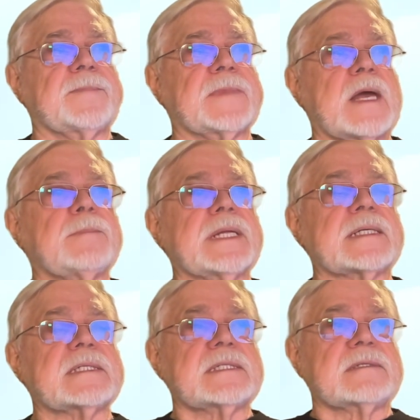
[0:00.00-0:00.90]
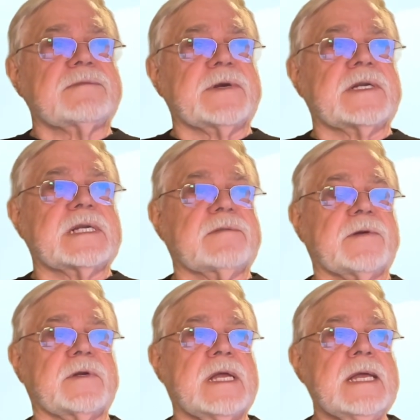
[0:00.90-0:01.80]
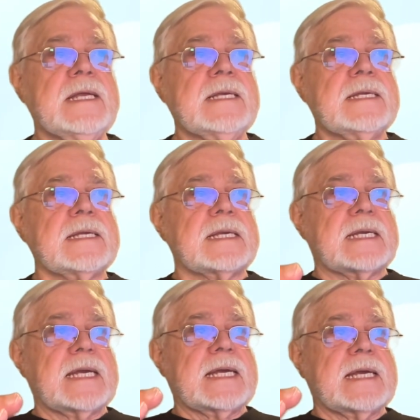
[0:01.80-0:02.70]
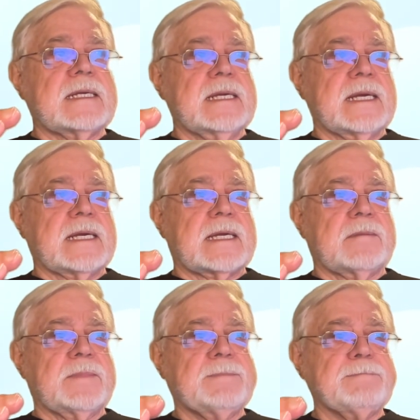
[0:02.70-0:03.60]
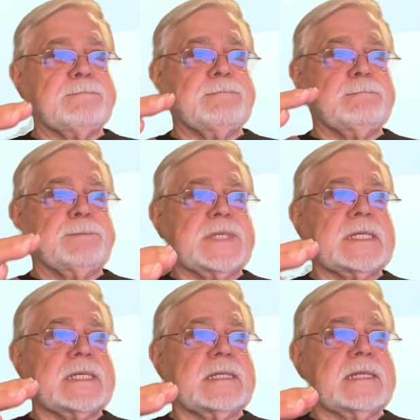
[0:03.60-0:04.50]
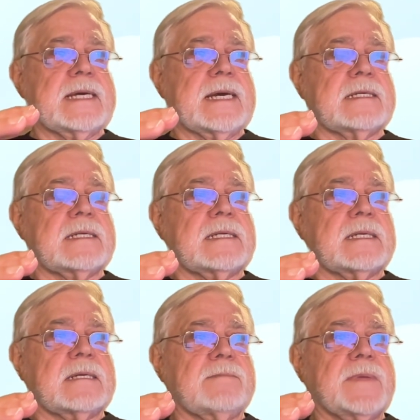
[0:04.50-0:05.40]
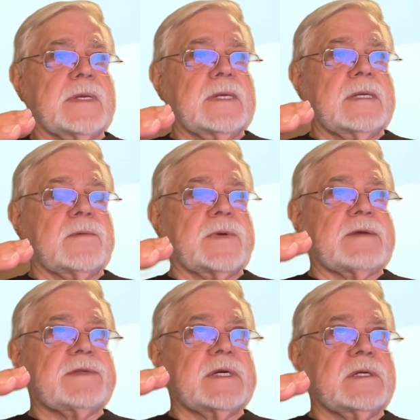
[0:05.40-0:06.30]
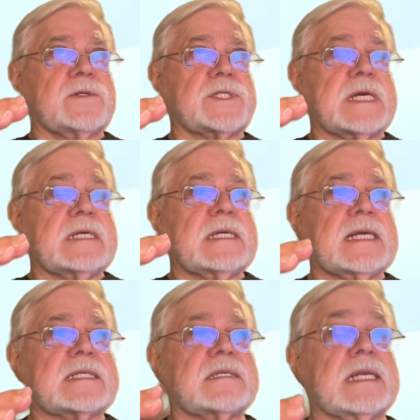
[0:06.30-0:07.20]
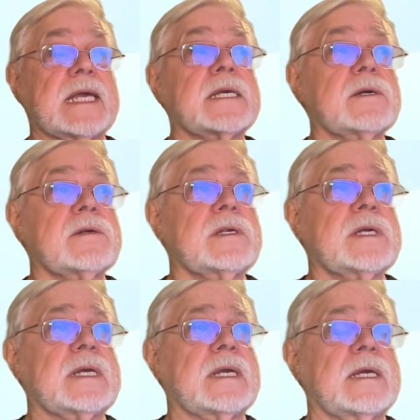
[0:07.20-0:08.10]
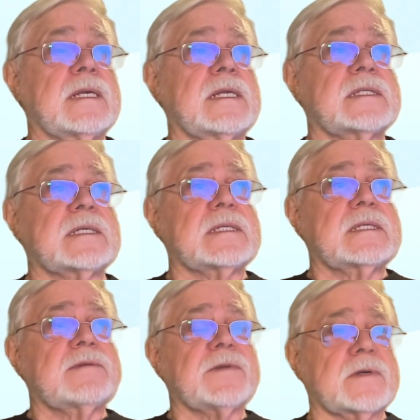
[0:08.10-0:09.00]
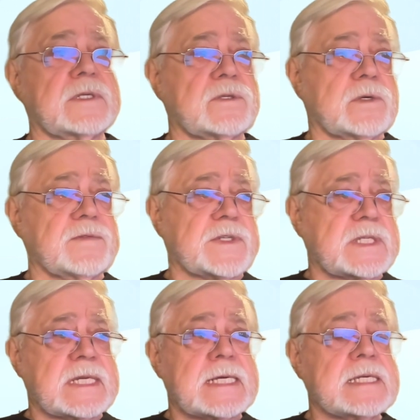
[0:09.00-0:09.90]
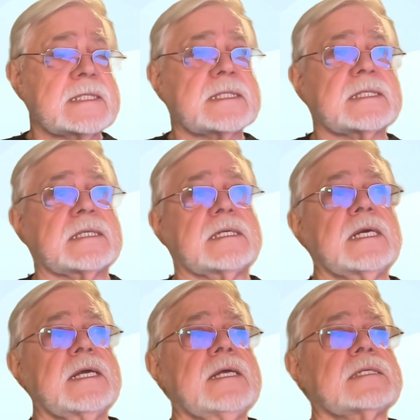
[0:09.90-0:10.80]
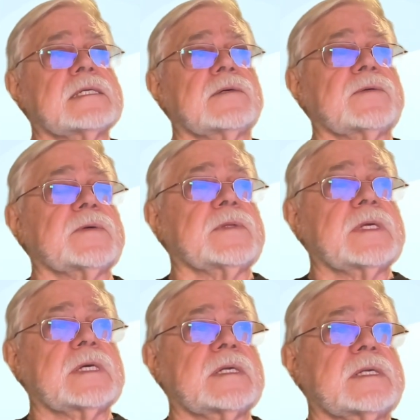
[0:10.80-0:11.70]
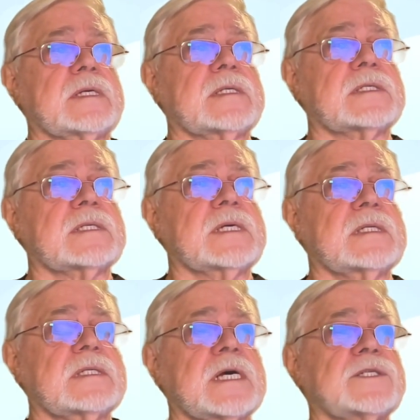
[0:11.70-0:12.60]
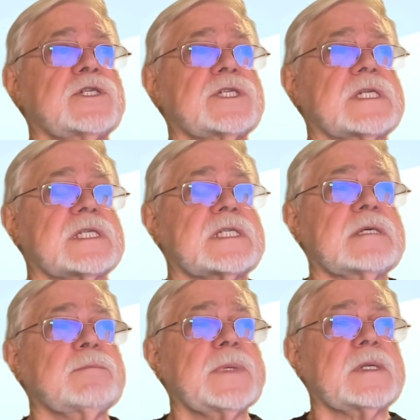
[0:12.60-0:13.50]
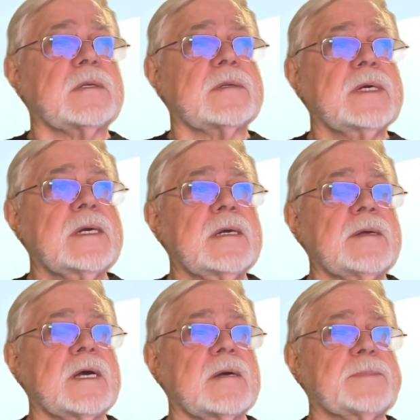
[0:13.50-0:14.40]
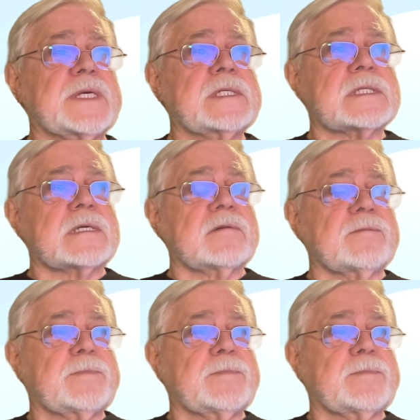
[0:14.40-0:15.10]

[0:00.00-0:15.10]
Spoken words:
Complex is very different. And it can be that we have to understand it as layered and it's in different sort of states. And so that it's not just a simple piece of